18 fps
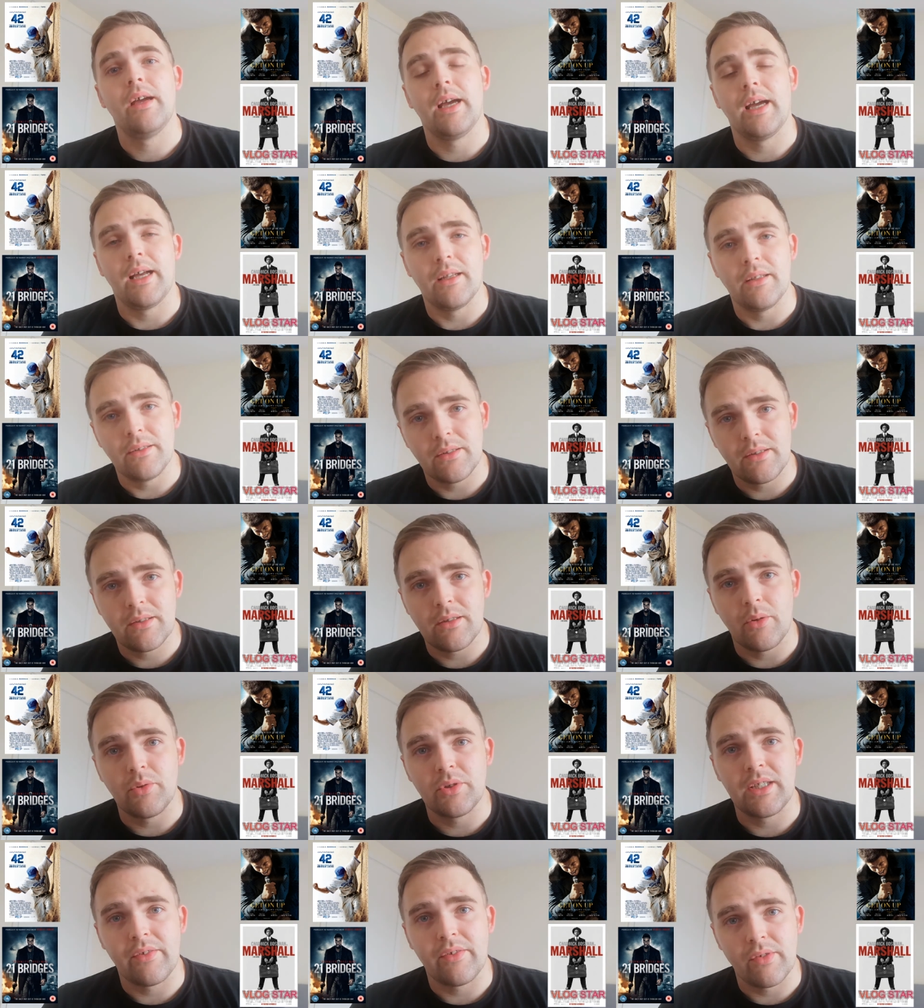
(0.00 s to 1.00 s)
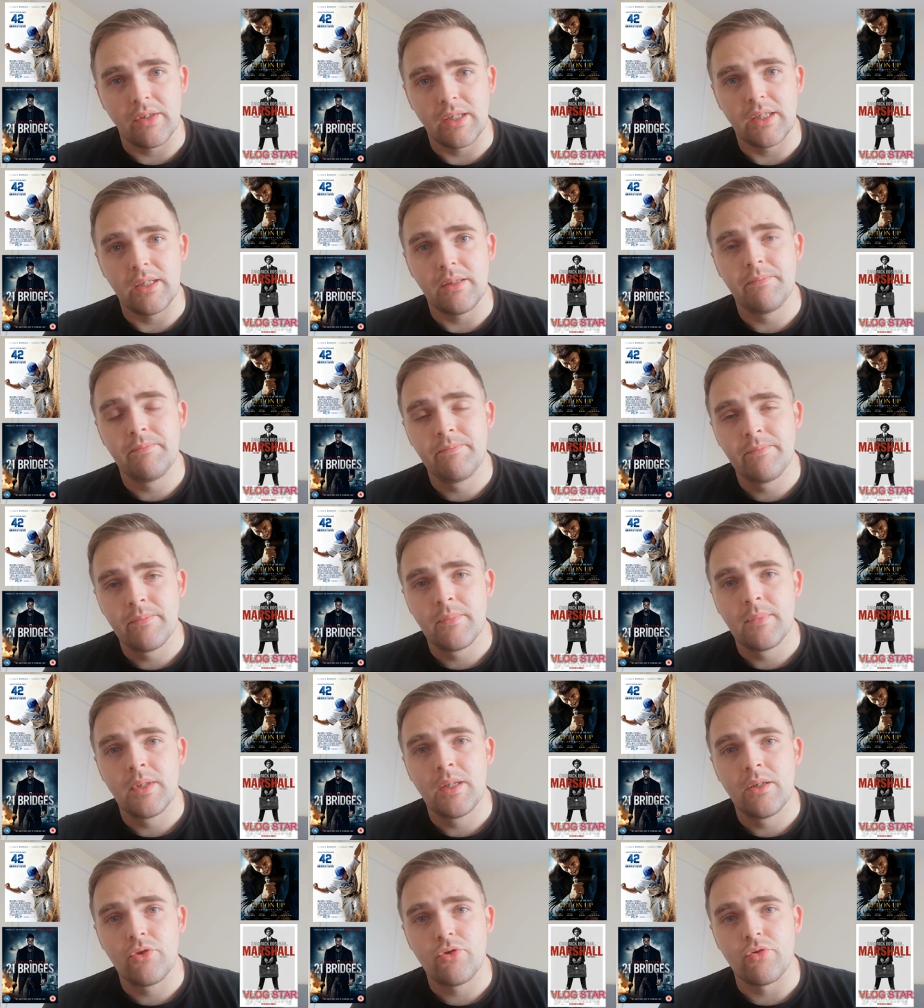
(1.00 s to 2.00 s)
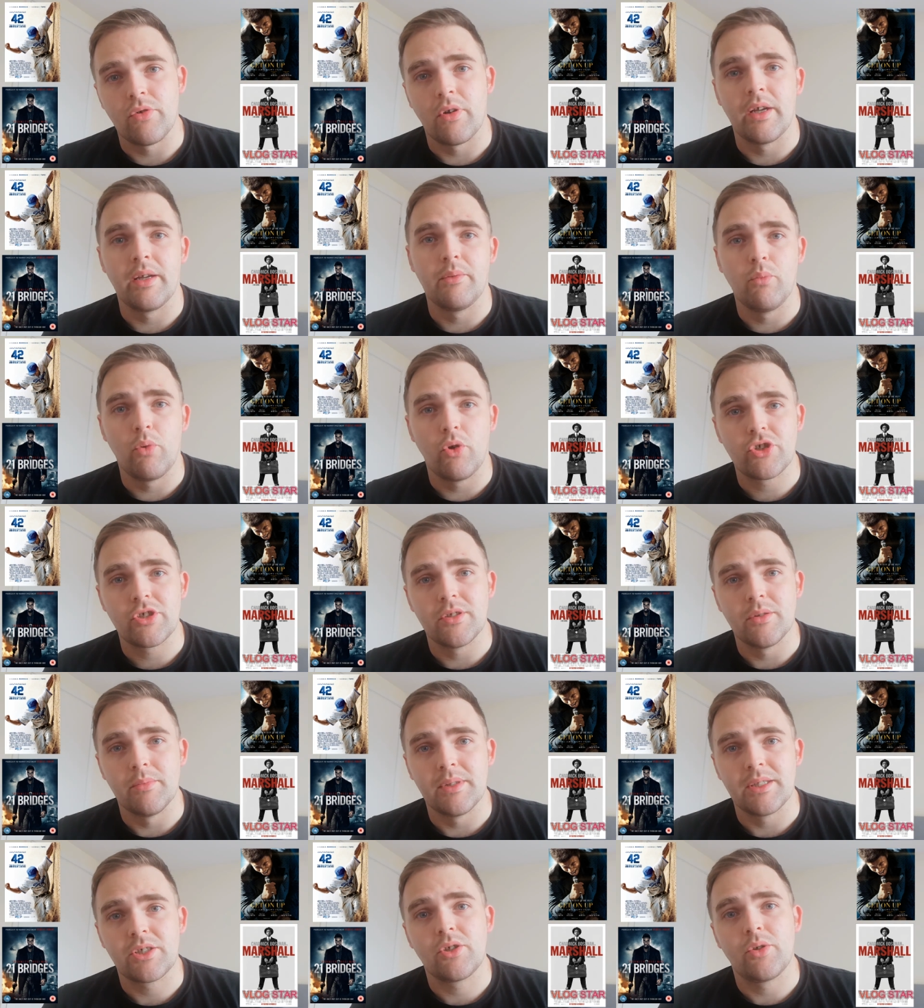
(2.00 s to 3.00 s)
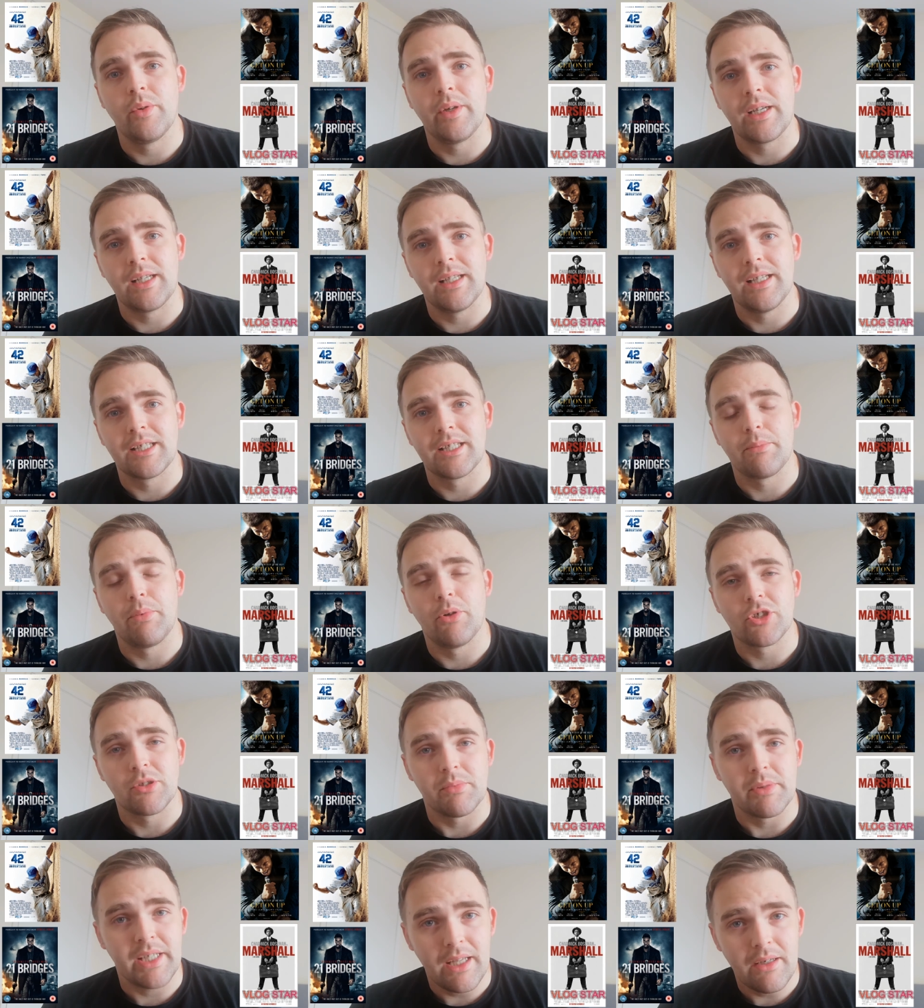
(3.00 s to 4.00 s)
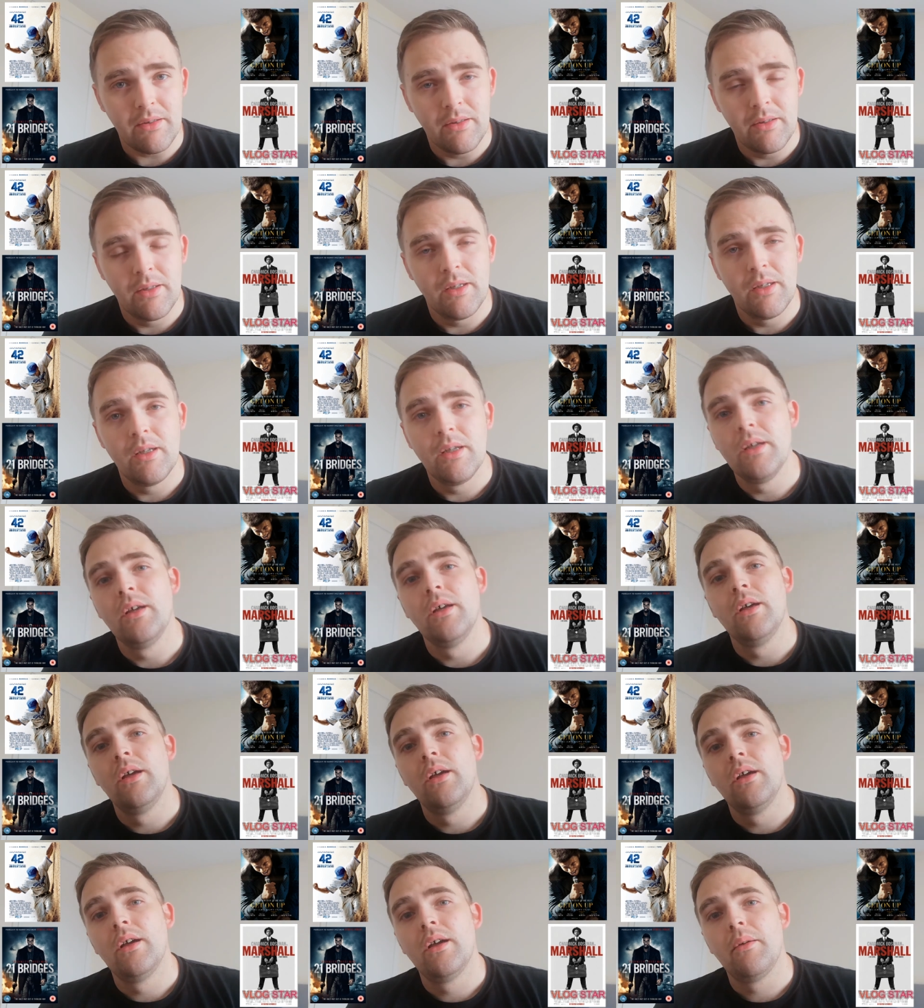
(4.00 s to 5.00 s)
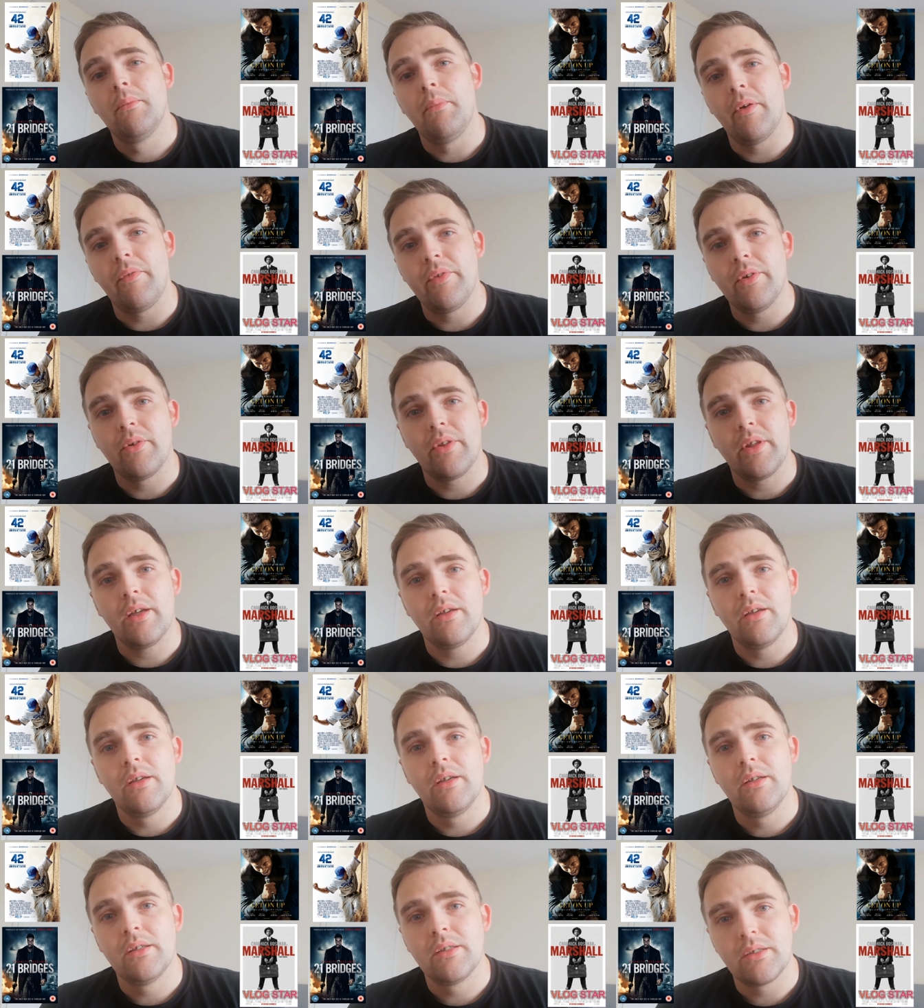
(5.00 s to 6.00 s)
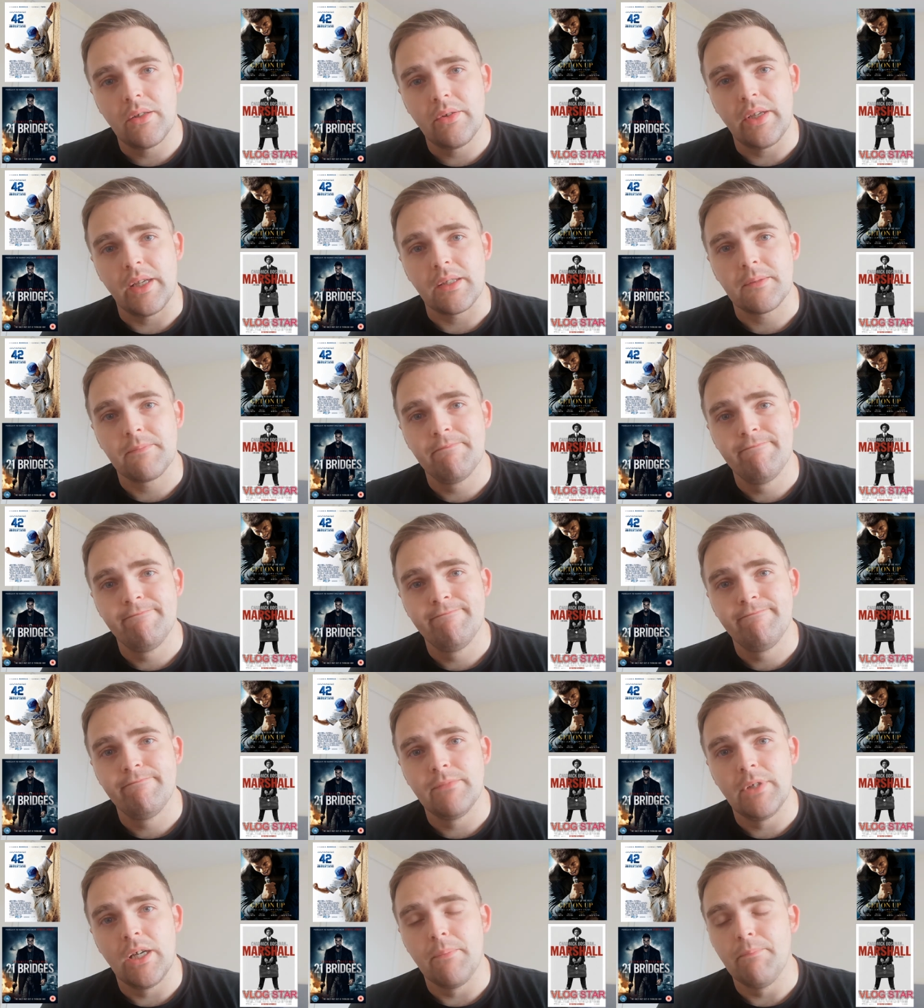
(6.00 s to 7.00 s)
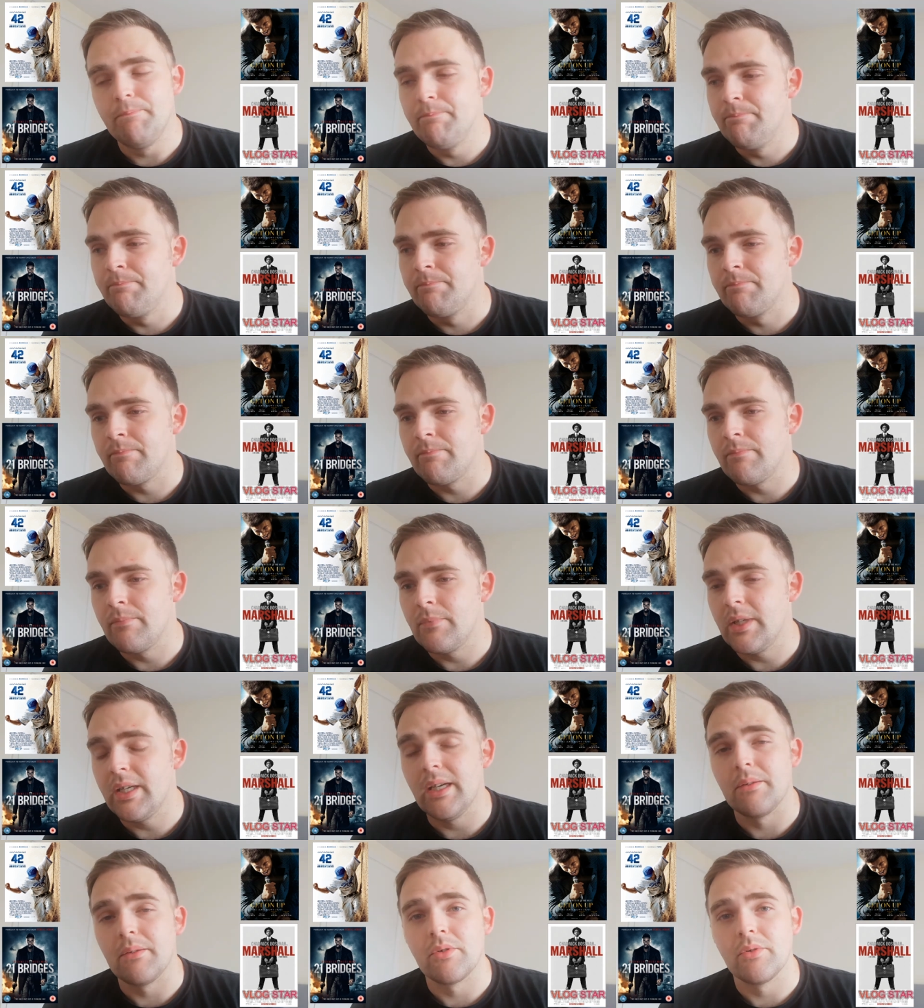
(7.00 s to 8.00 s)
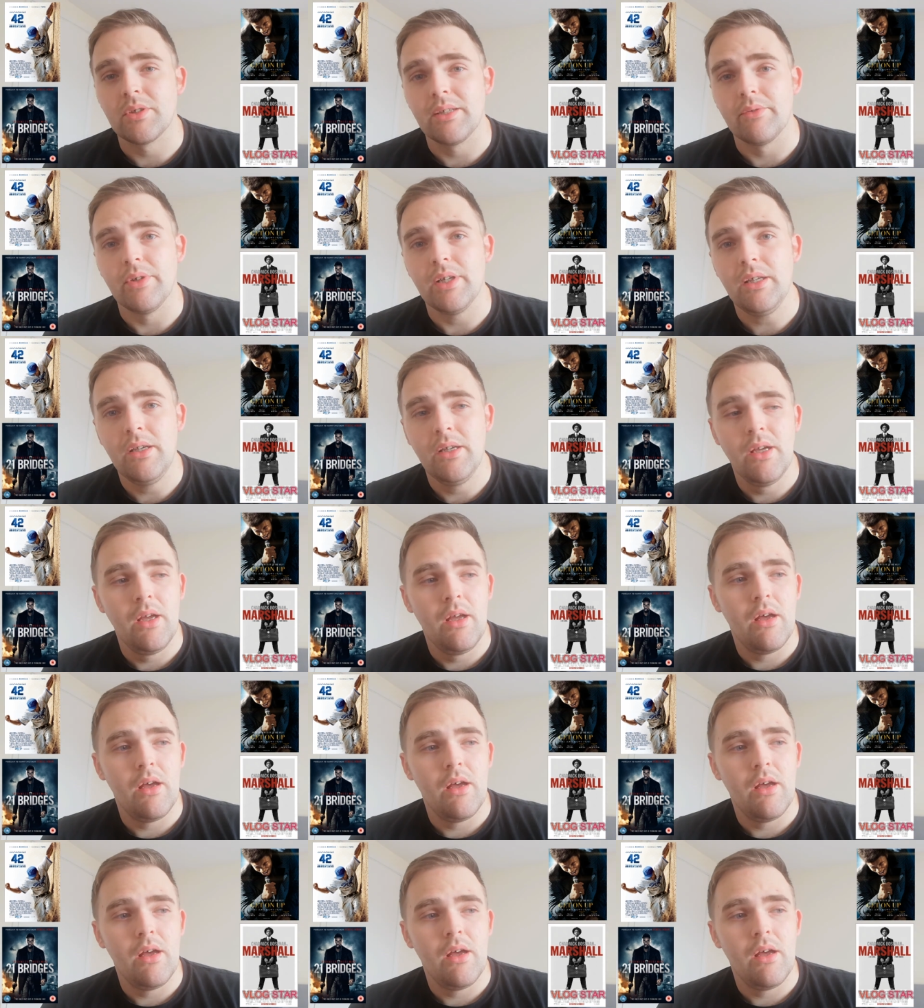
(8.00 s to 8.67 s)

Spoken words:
and I would definitely try and watch them as quickly as I possibly can. But I feel that, so yes. Don't say really.